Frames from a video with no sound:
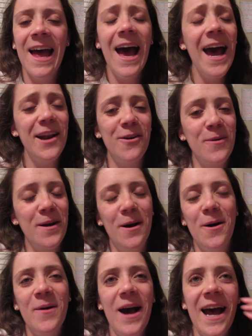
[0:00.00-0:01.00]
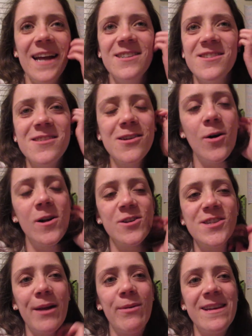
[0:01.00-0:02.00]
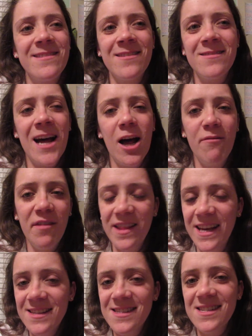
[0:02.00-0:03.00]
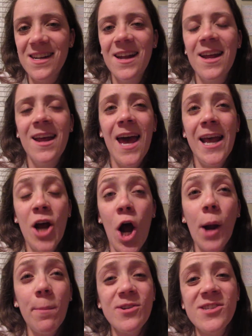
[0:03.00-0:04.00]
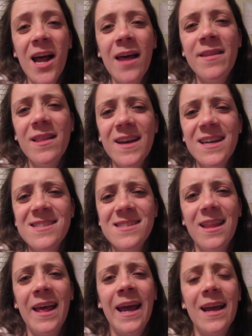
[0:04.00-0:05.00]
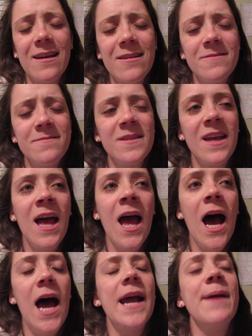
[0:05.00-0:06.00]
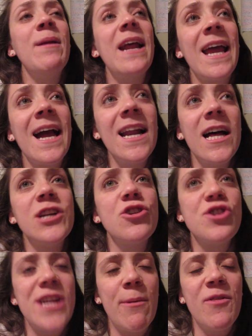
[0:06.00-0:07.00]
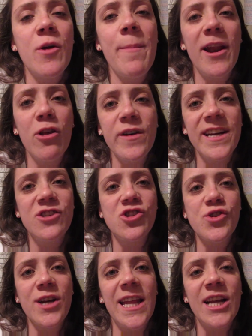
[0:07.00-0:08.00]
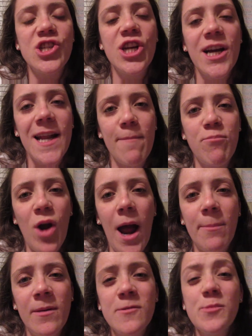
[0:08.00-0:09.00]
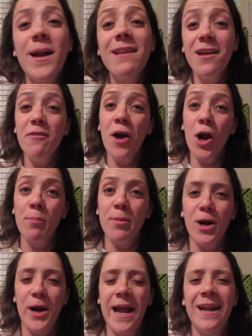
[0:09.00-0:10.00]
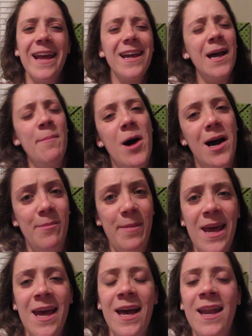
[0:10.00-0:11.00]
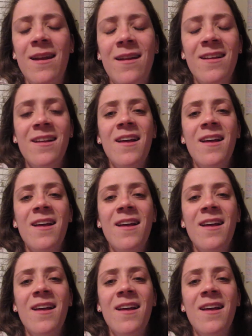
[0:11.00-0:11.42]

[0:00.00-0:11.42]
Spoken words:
I don't know. I just don't understand why he's not on the list. And Harper's not on the list. Like, I can kind of understand with her medical history, like, she could have problems, but I love Harper, and, like, come on, man.